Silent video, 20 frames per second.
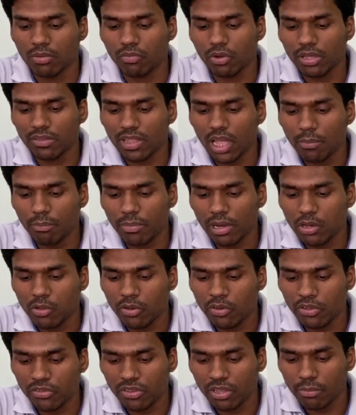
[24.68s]
For example, you're
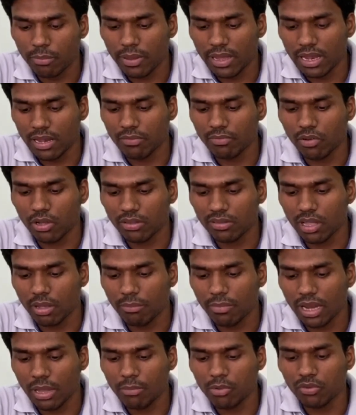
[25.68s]
using mail. For
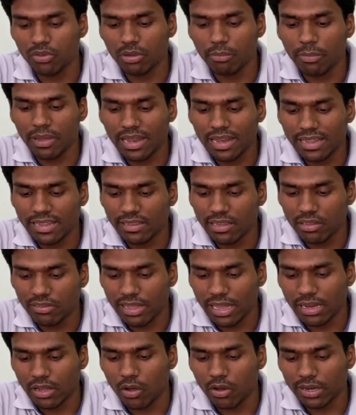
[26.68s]
example, I'm using mail in this
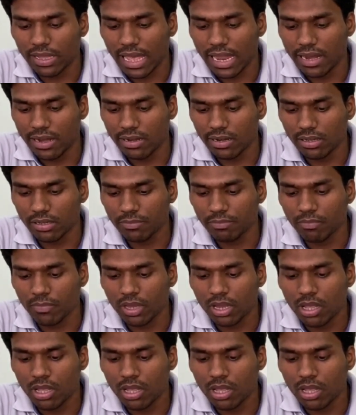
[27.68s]
and or calendar.